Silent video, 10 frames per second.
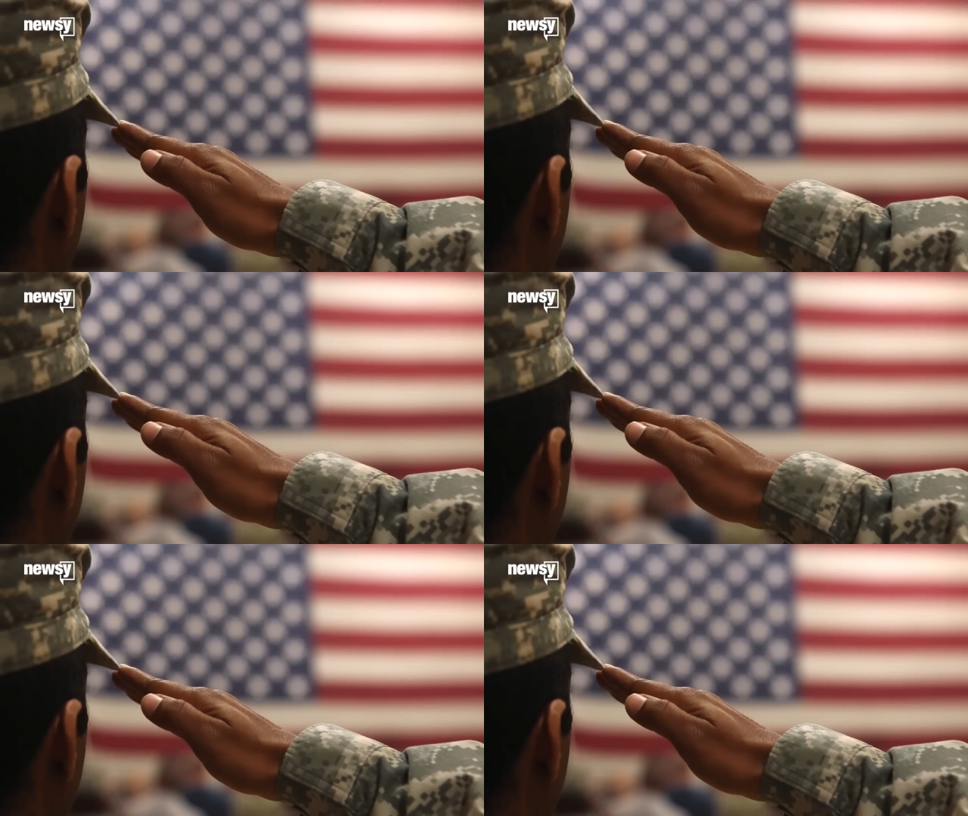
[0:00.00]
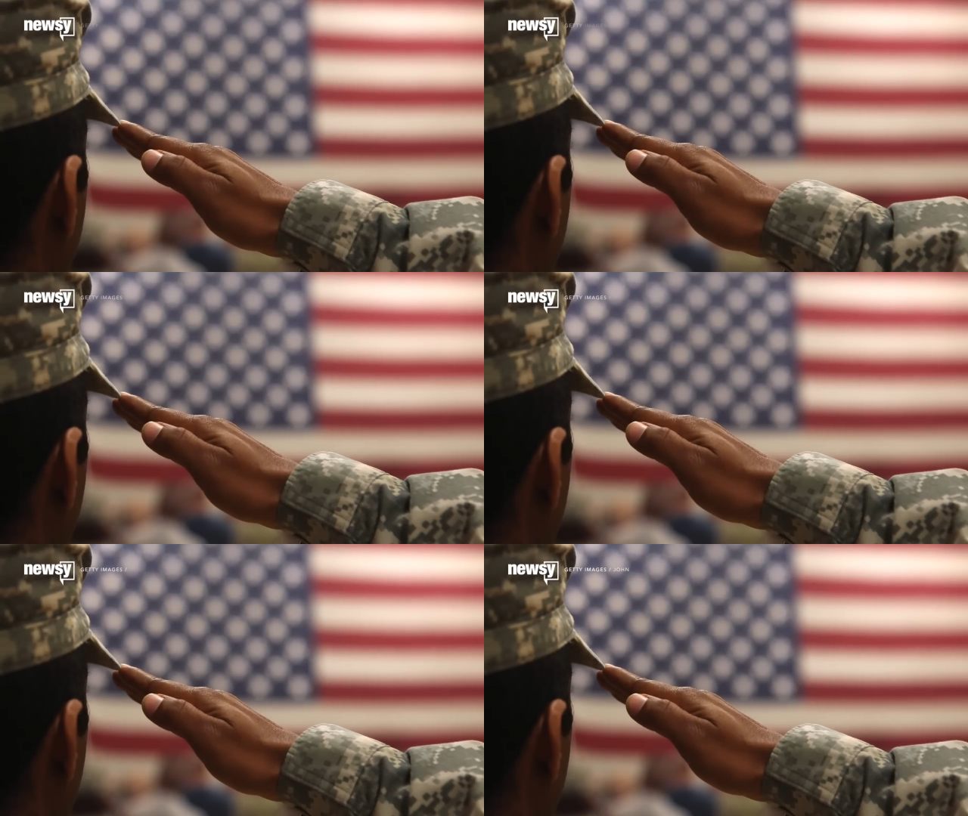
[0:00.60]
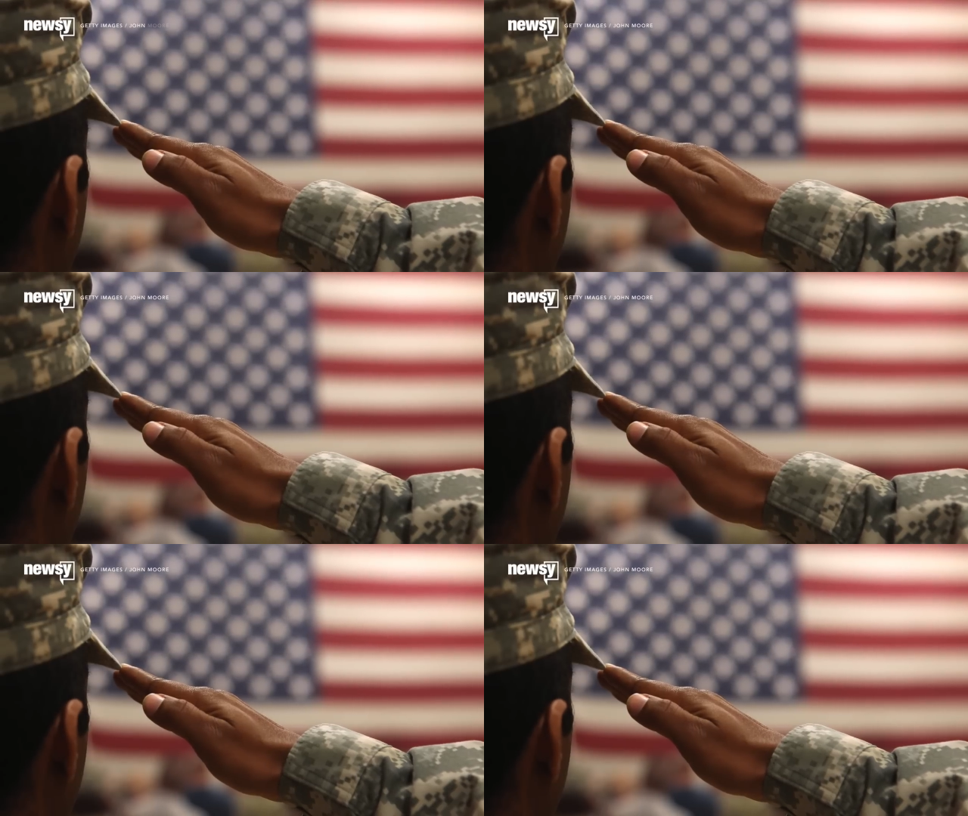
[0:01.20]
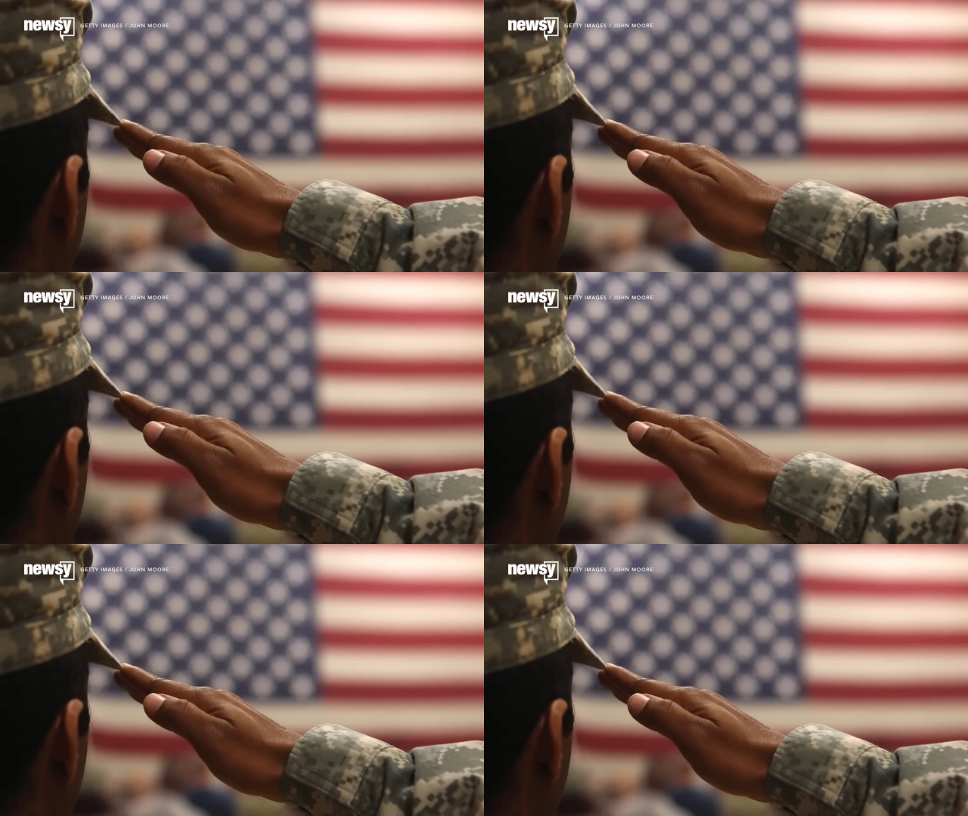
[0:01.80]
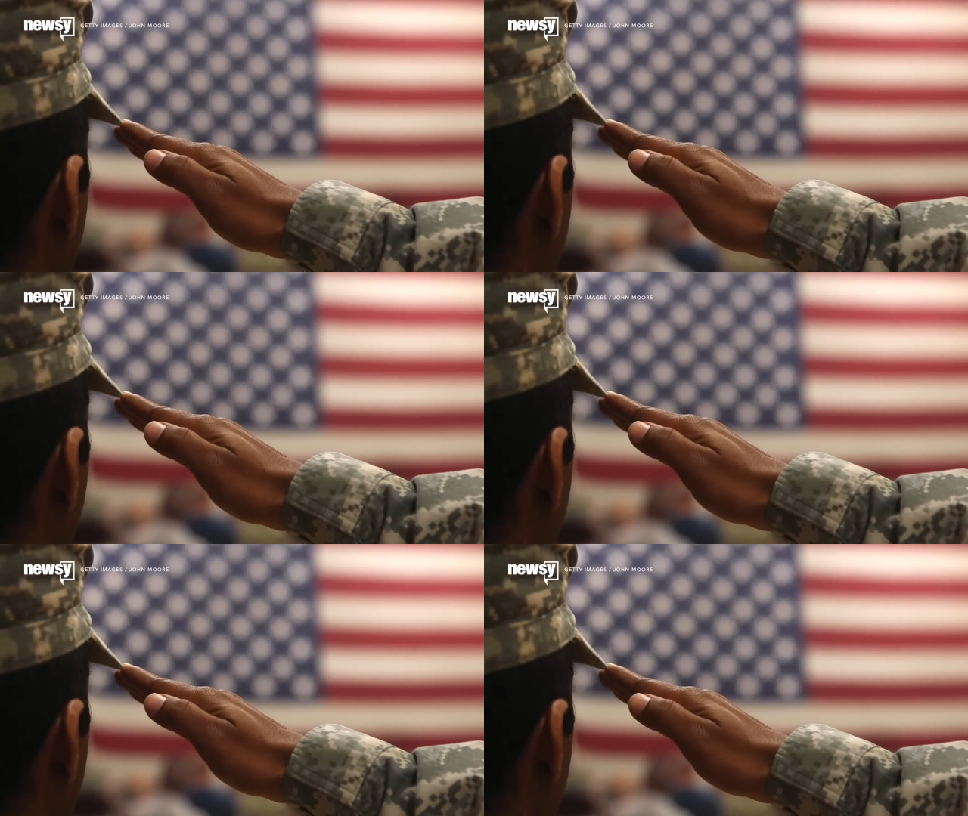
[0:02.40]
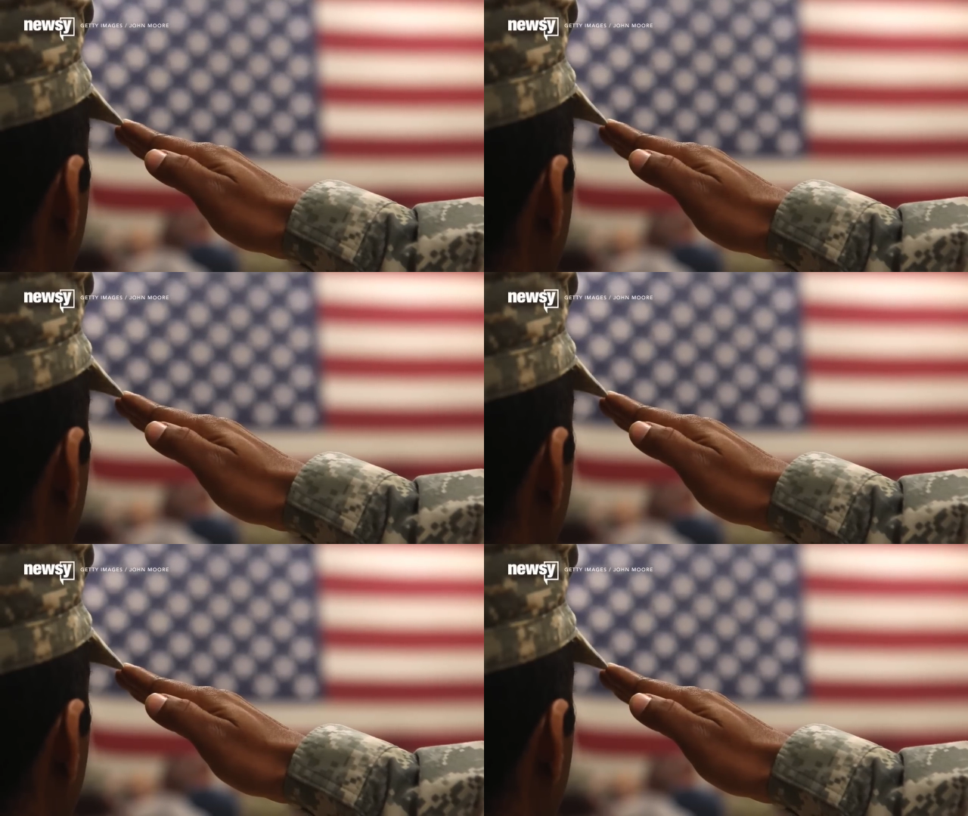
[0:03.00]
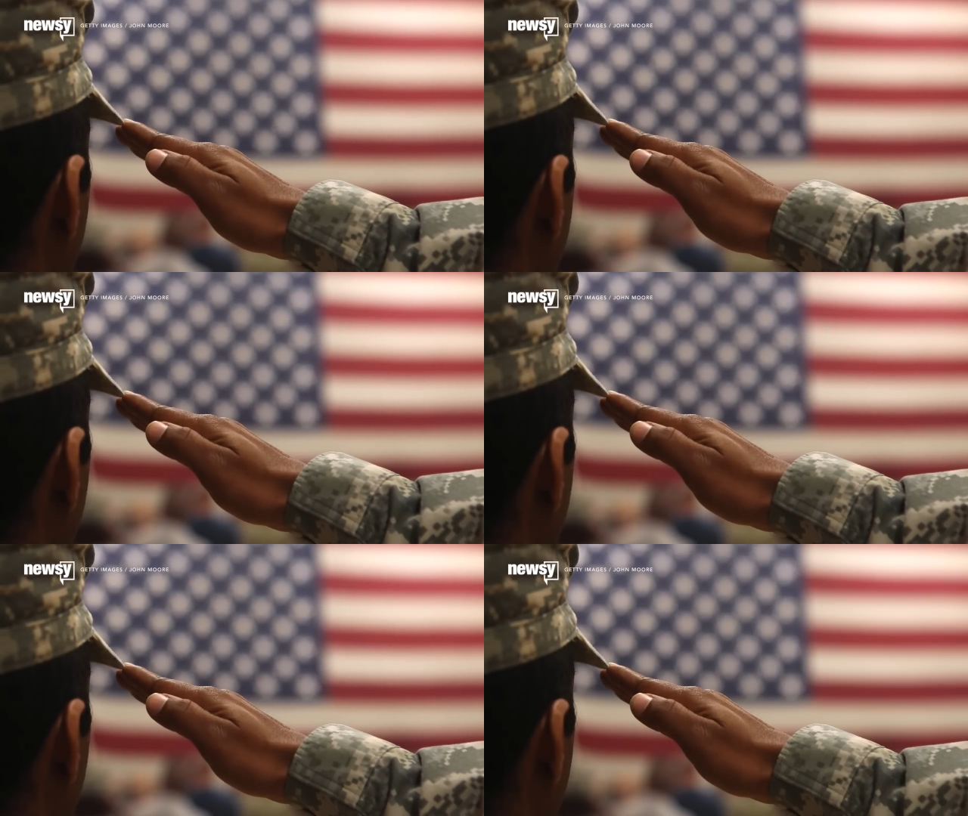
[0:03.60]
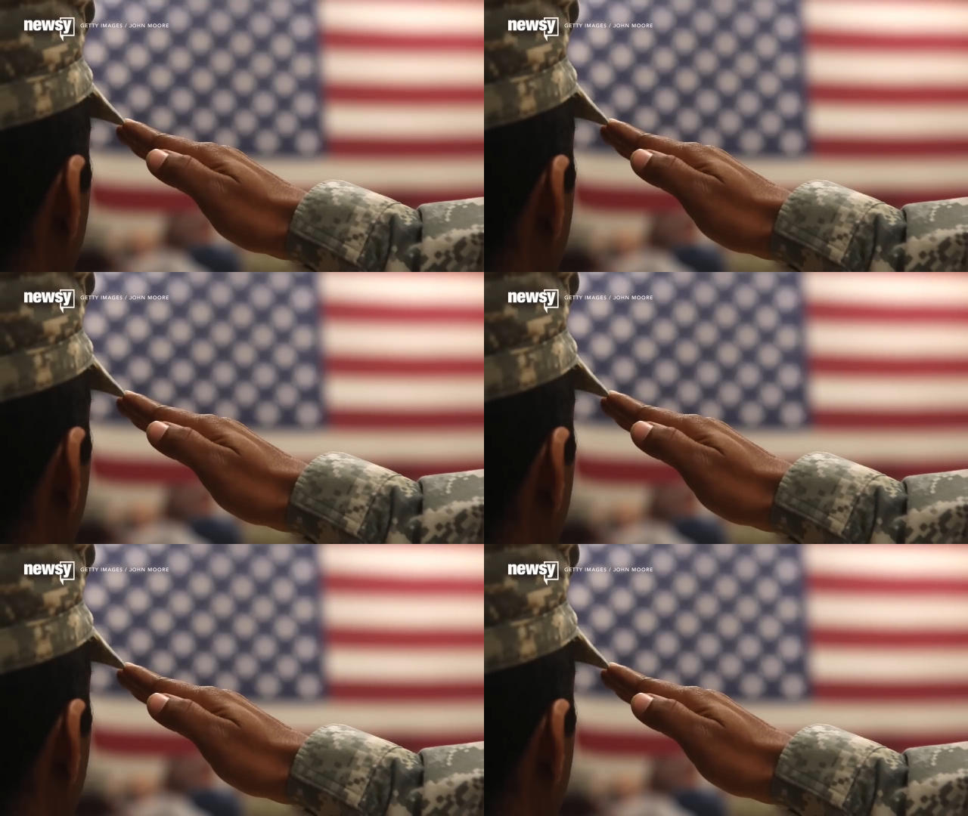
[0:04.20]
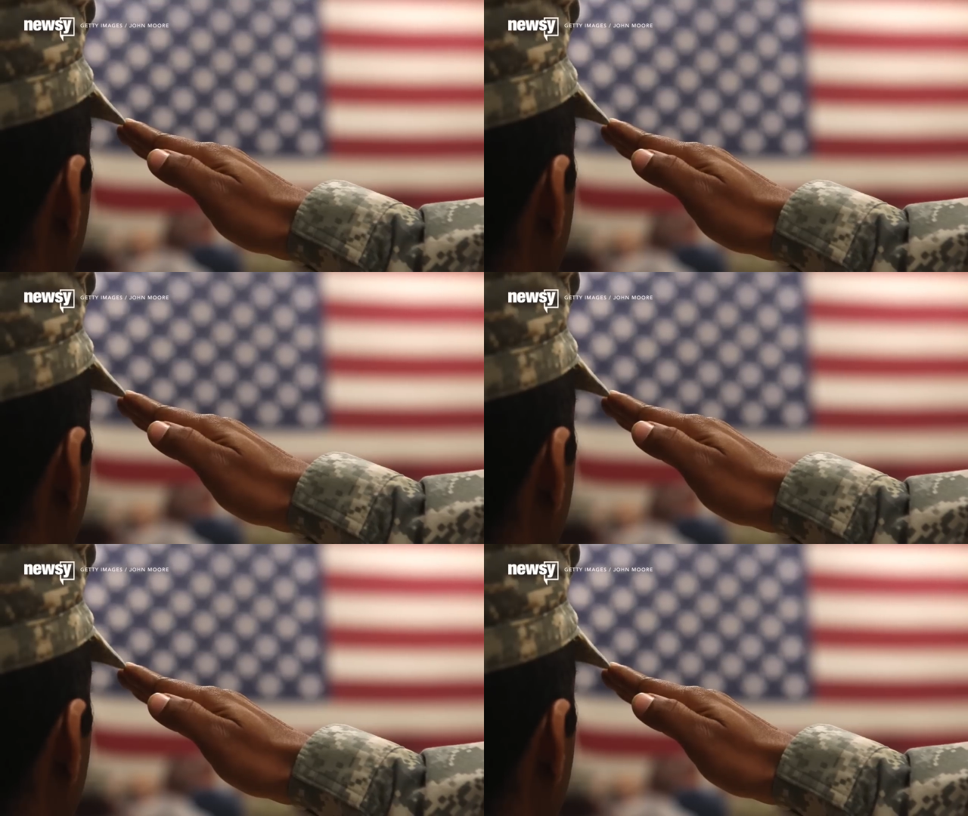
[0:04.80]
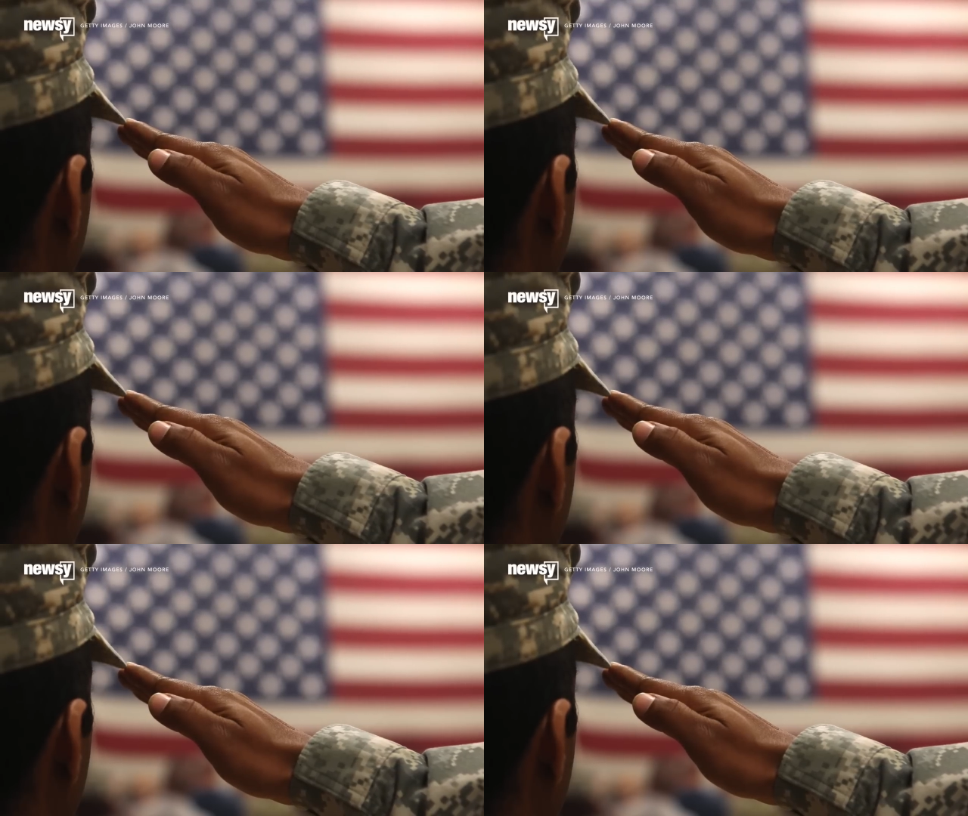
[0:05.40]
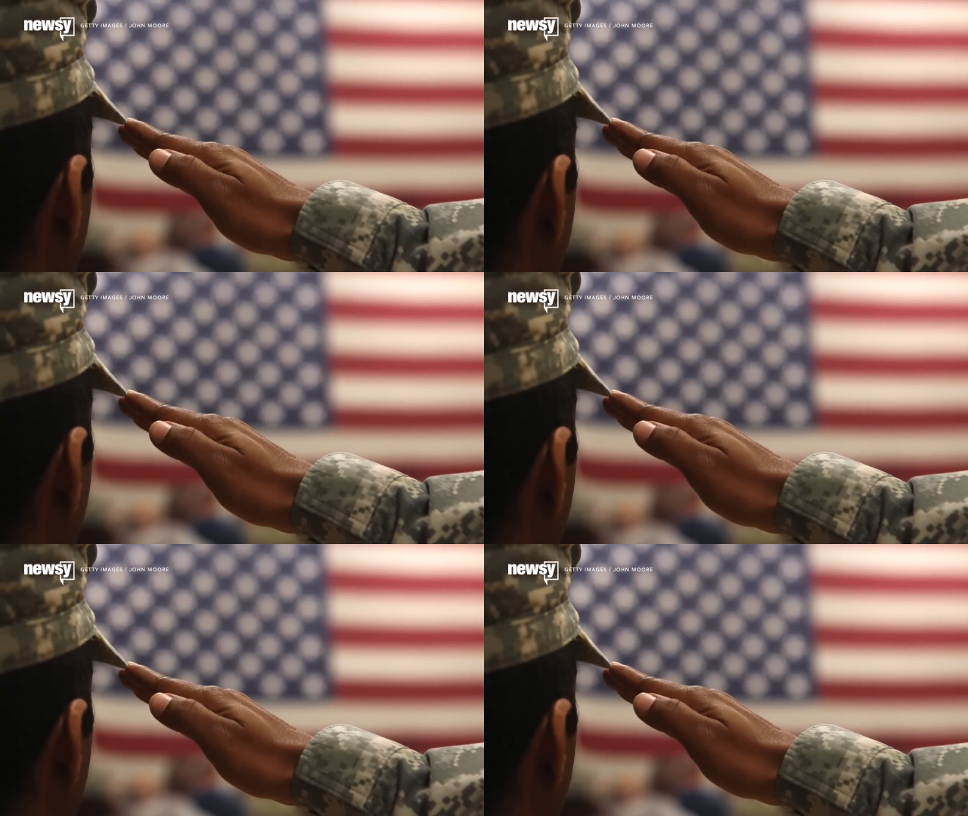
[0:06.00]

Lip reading: No face is visible, so there are no lips to read.